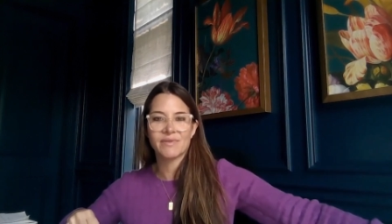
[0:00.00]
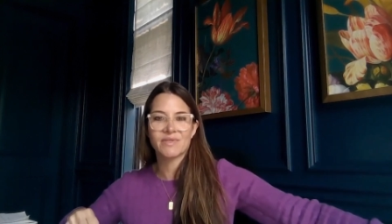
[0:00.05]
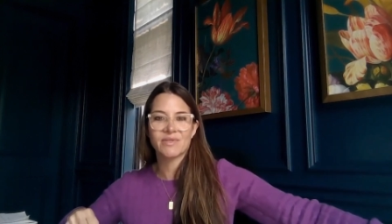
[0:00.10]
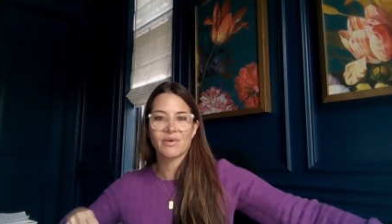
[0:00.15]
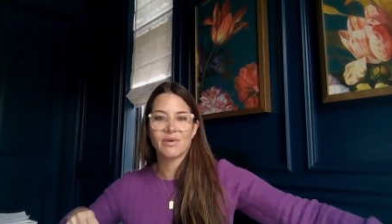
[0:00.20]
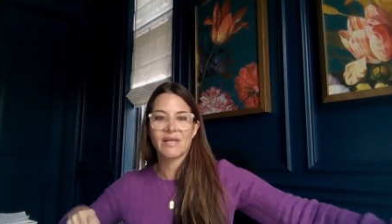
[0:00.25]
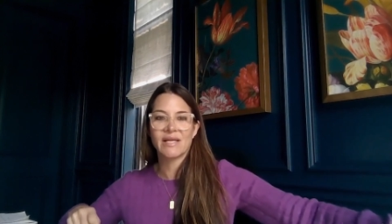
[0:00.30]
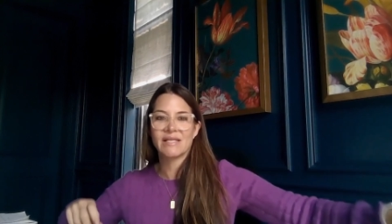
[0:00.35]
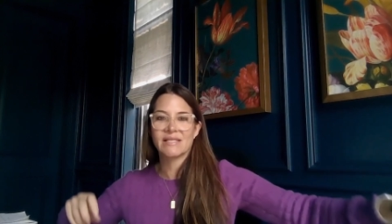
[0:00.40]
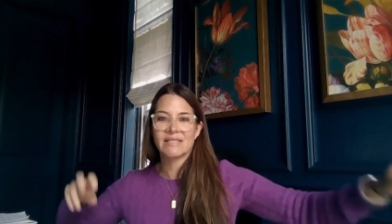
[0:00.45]

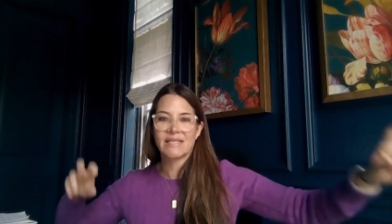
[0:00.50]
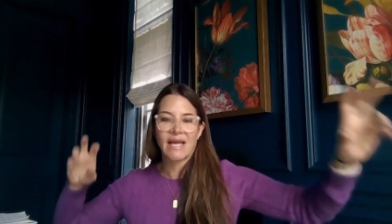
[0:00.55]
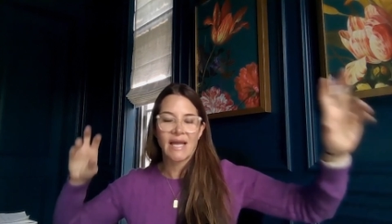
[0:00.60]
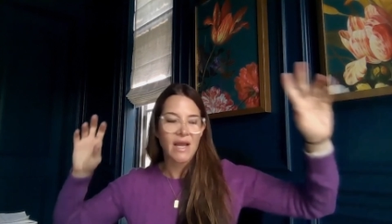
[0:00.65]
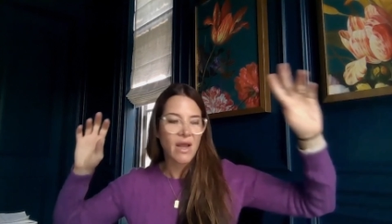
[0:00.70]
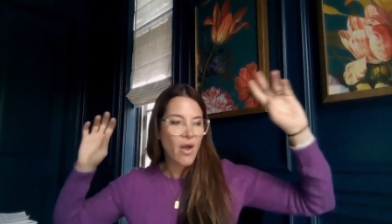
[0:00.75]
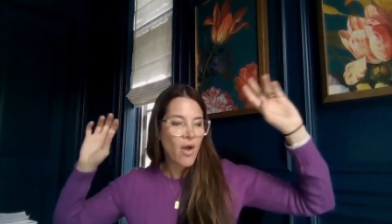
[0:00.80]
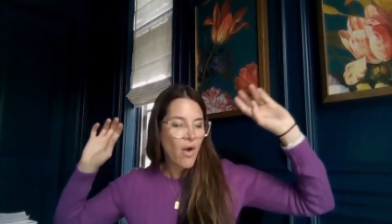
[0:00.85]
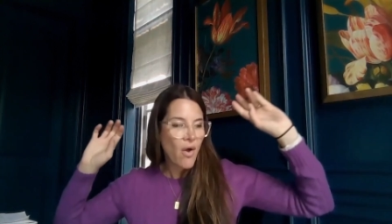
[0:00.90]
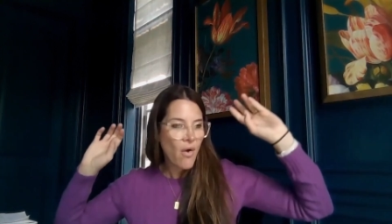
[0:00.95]
So he is
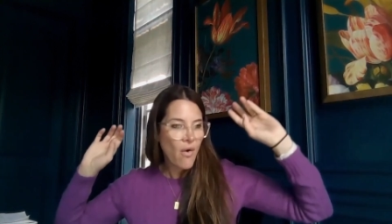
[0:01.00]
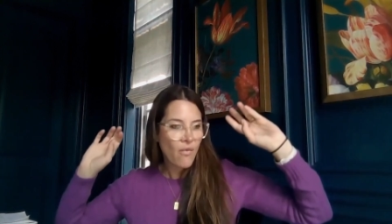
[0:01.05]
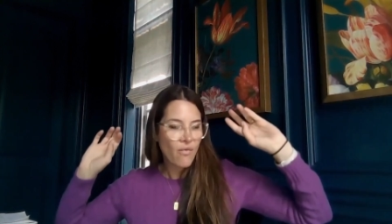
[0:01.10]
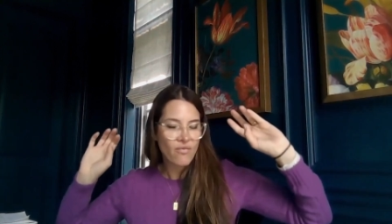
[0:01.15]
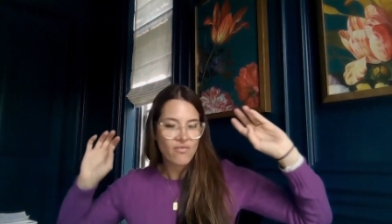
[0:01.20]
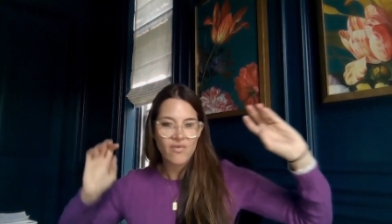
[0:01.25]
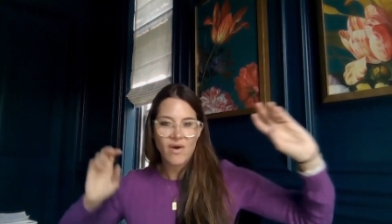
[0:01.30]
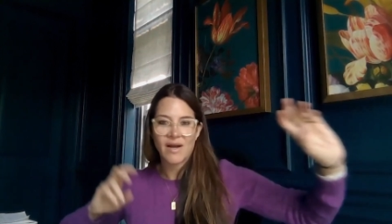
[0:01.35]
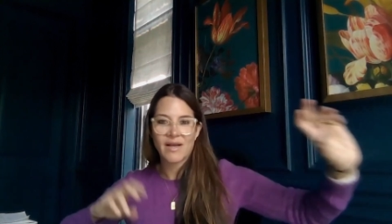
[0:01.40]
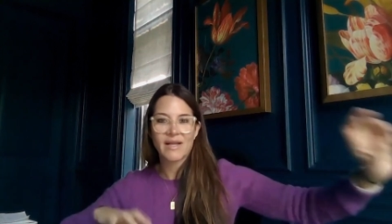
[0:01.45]
like
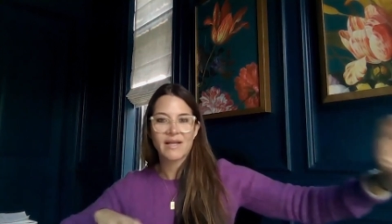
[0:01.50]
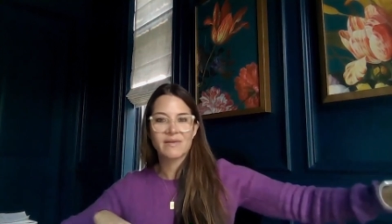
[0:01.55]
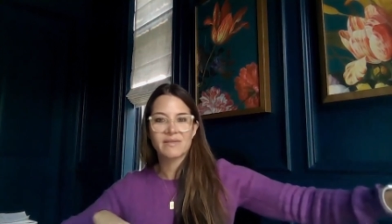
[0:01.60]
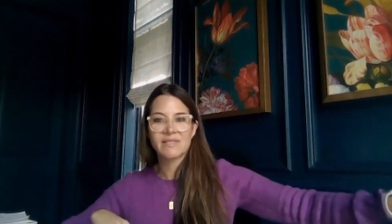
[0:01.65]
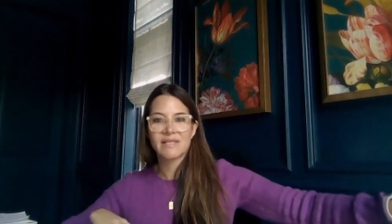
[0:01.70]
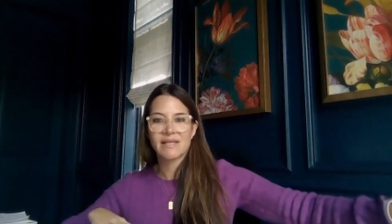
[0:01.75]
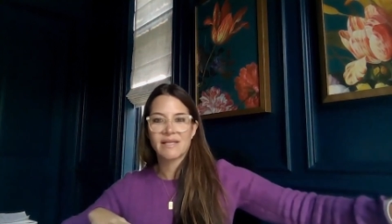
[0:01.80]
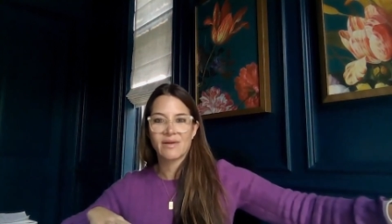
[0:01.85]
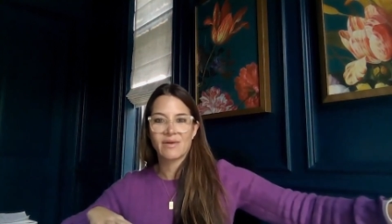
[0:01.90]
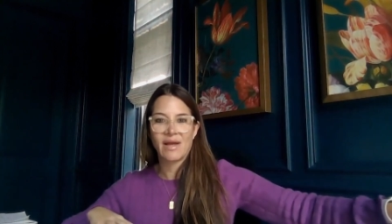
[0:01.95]
running
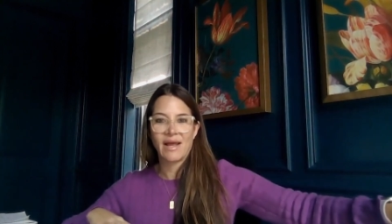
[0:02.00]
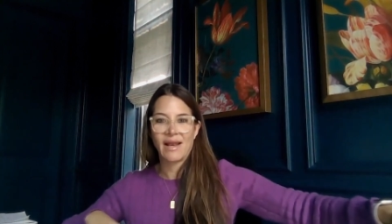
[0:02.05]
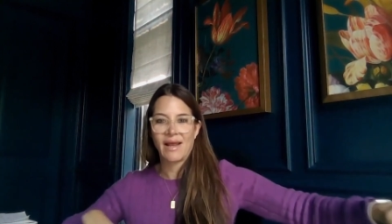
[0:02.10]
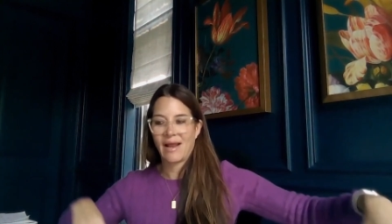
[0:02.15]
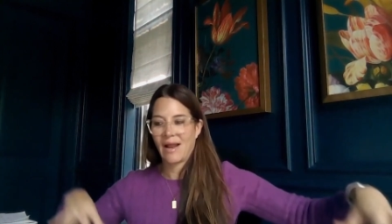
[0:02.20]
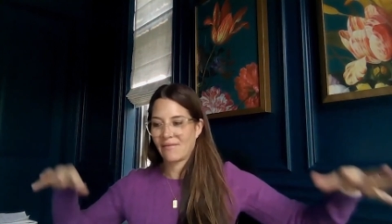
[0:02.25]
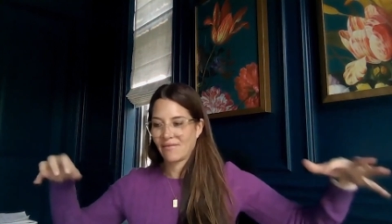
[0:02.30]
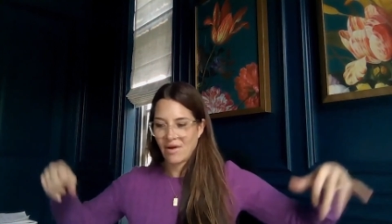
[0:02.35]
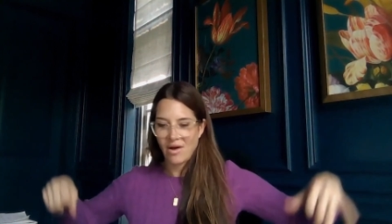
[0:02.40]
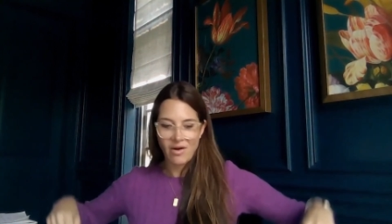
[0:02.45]
to go get it.
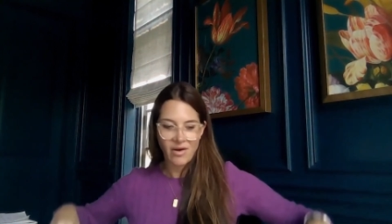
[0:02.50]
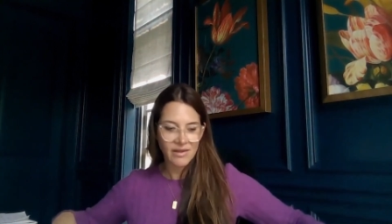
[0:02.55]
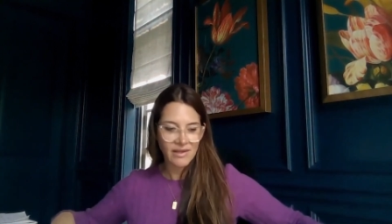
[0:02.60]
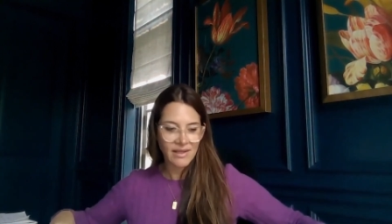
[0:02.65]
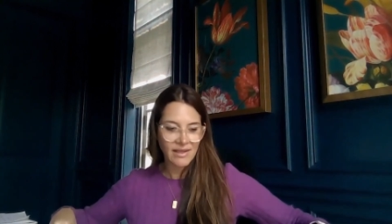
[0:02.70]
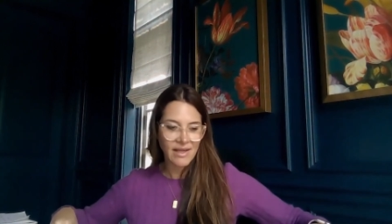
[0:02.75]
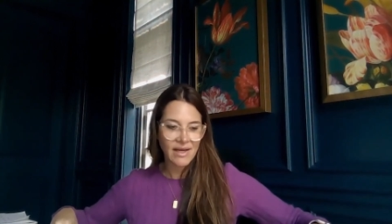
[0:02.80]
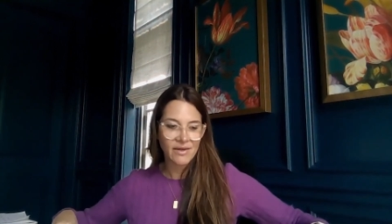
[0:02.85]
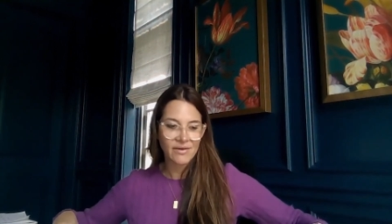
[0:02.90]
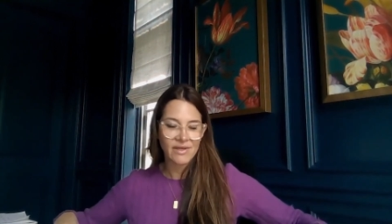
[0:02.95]
I've got all the
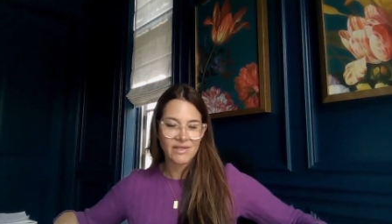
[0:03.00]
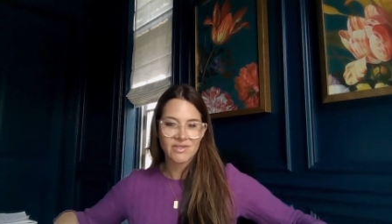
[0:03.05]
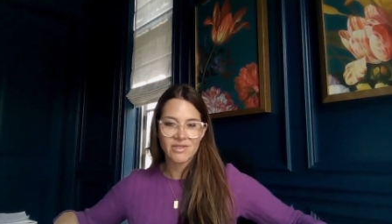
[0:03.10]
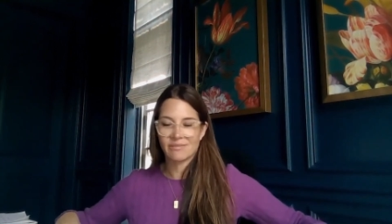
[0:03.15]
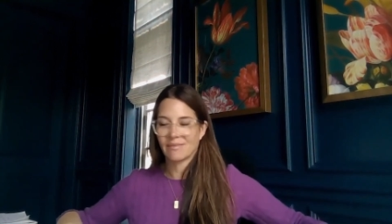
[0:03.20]
luggage.